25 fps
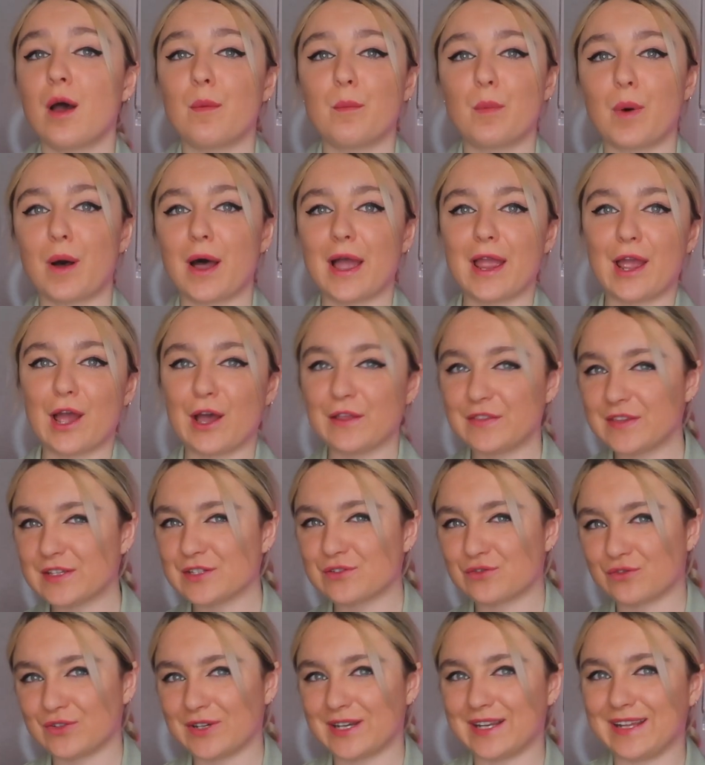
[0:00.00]
But I heard
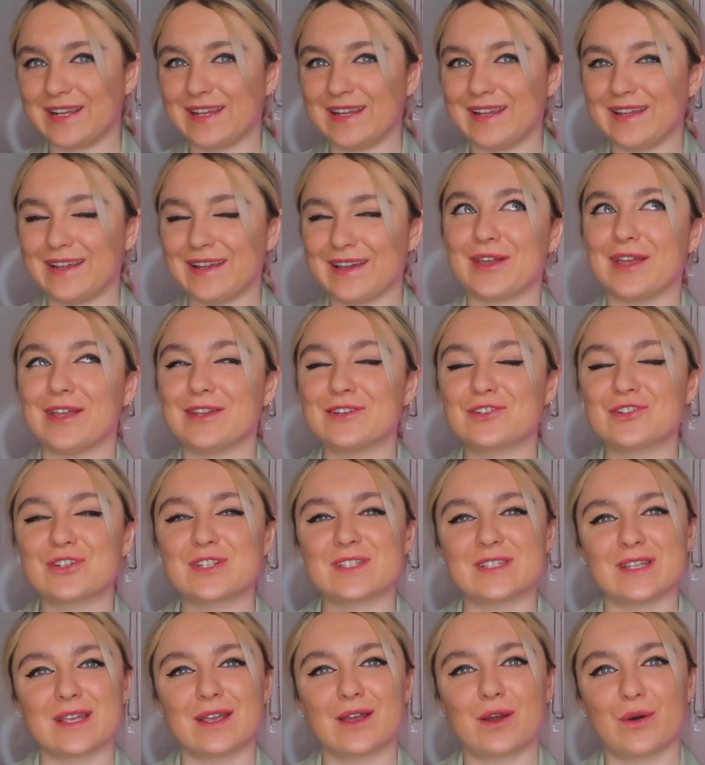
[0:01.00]
this really
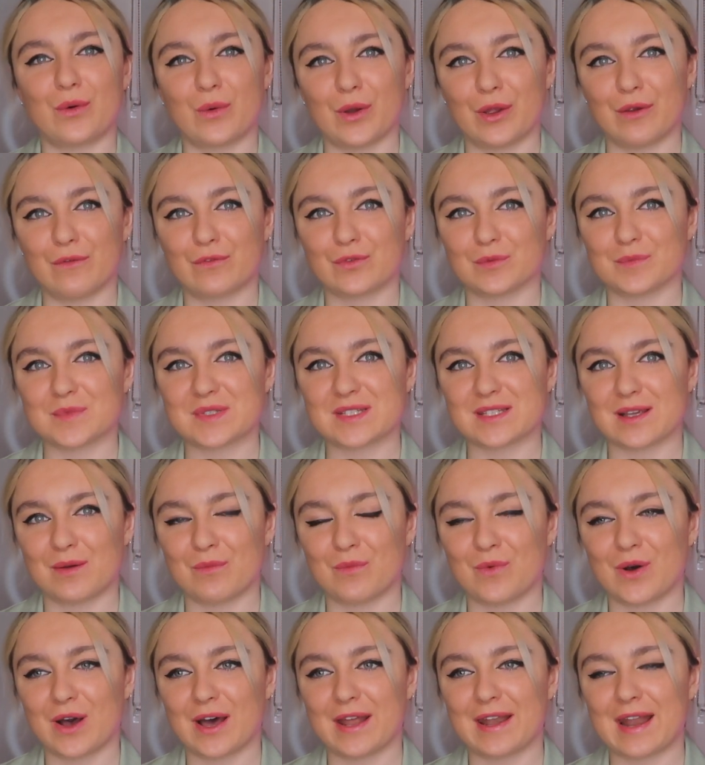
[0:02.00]
interesting quote from
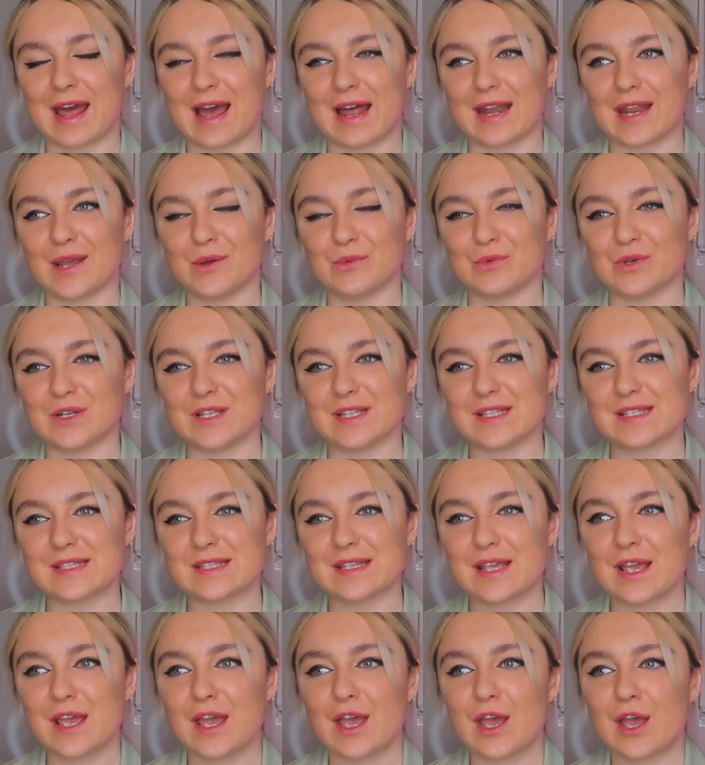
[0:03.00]
someone, and it
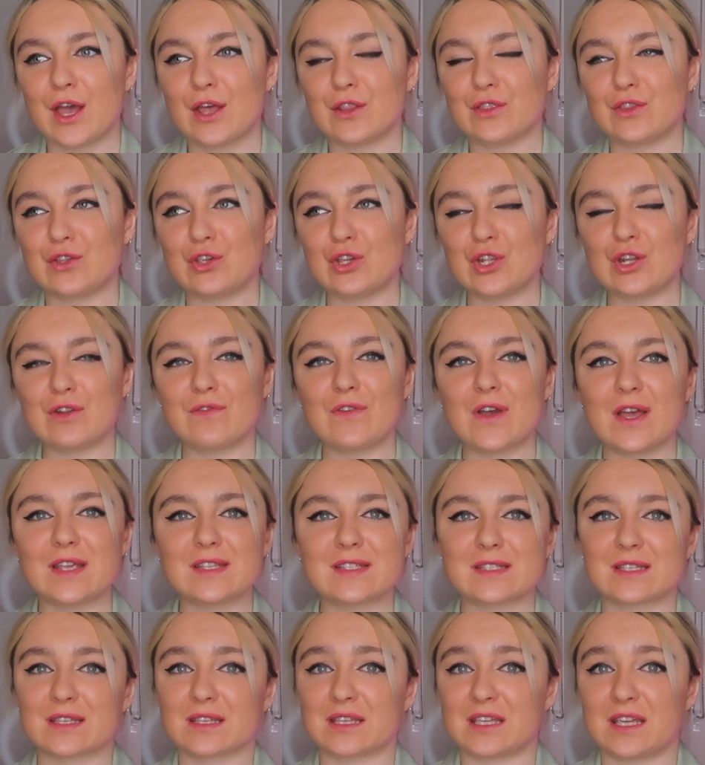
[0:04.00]
was, the
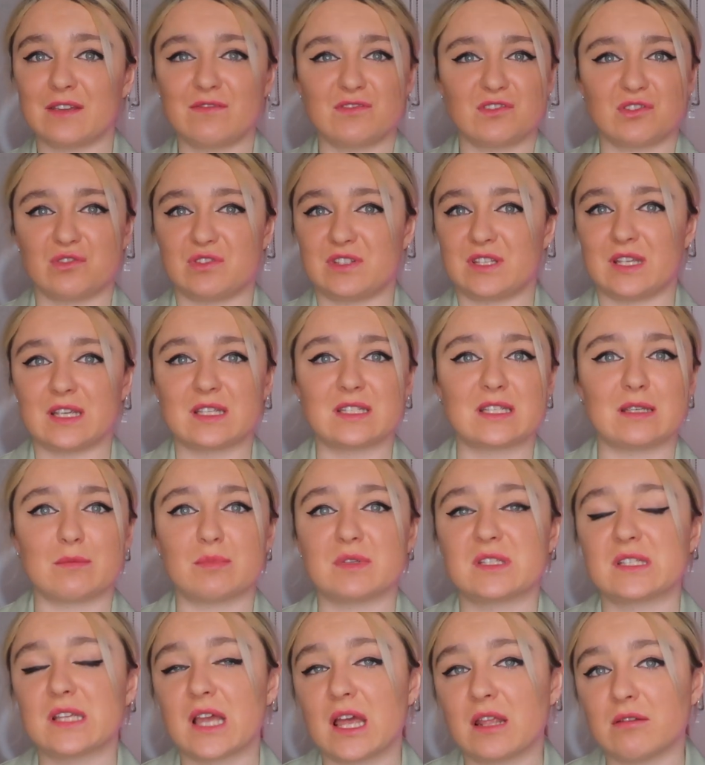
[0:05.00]
universe gives you
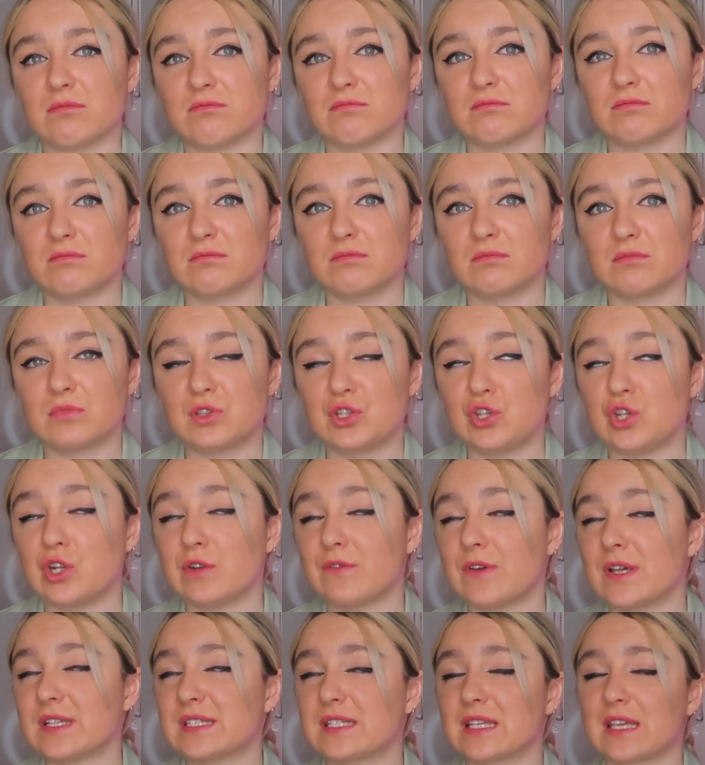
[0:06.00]
60%. The
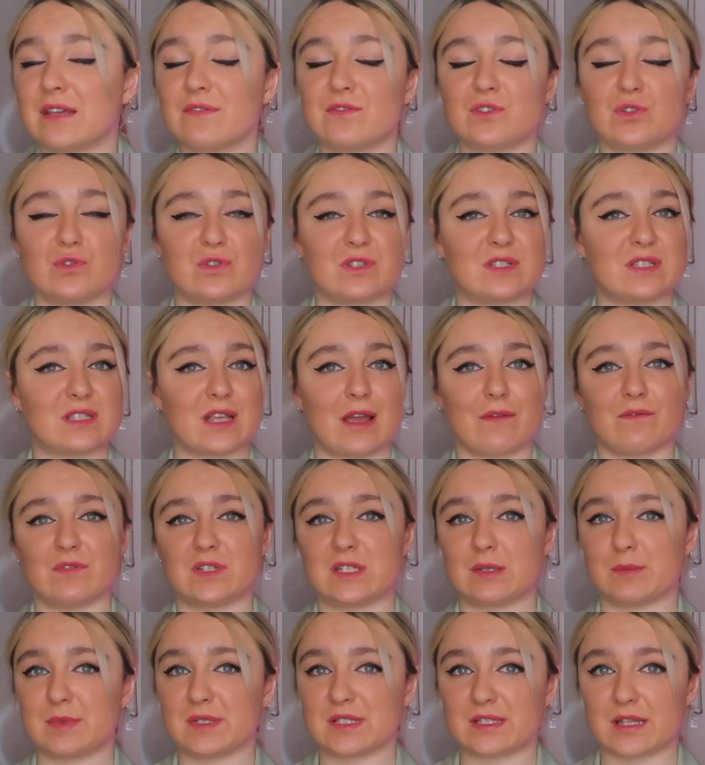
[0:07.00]
universe gives you
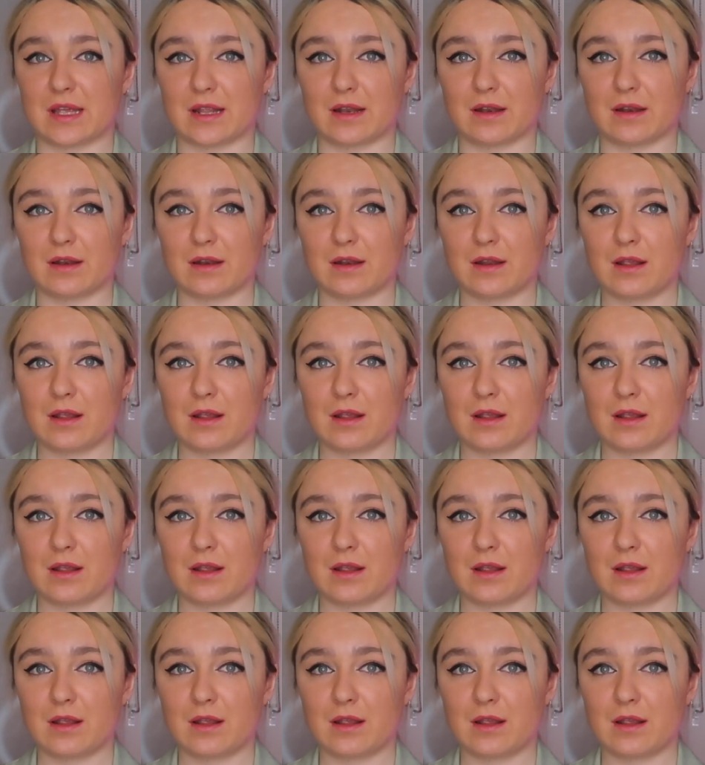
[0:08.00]
70%.